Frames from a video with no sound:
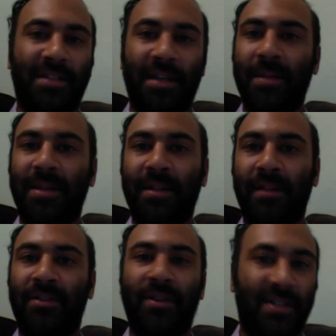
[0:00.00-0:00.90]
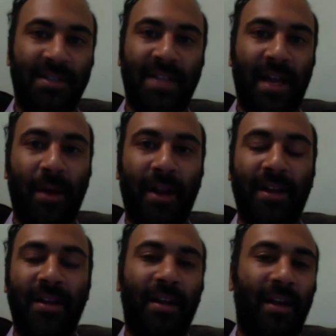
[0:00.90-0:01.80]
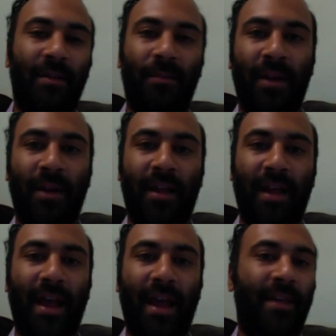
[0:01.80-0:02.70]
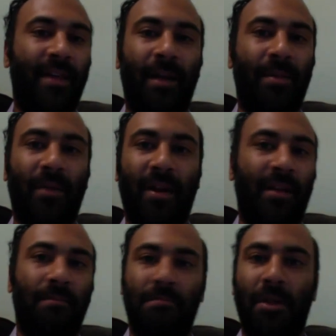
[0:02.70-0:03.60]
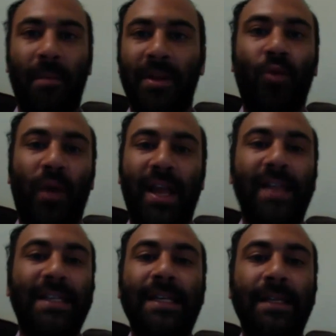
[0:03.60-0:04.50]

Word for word: going to be delivered to us in Santa Monica, and we're going to have that up and running, you know, mid-2018.